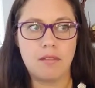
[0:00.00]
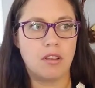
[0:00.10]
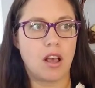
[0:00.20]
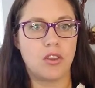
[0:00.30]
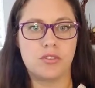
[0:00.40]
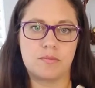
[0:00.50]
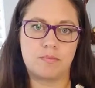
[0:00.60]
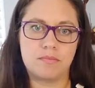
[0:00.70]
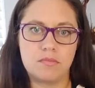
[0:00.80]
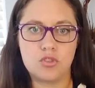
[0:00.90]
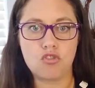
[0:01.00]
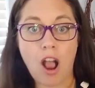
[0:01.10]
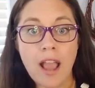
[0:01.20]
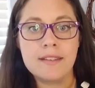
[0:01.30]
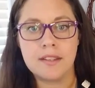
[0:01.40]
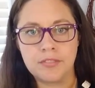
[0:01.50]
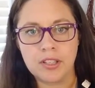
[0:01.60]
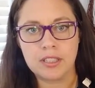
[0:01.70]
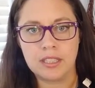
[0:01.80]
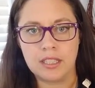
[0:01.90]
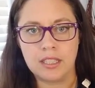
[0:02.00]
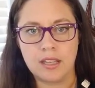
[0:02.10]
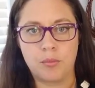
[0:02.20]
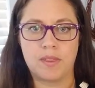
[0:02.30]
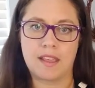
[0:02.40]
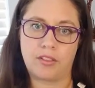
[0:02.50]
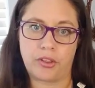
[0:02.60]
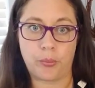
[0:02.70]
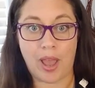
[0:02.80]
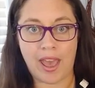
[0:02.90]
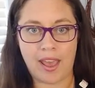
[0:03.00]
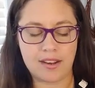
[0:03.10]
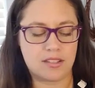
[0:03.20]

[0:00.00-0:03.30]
colors dry differently than what they look wet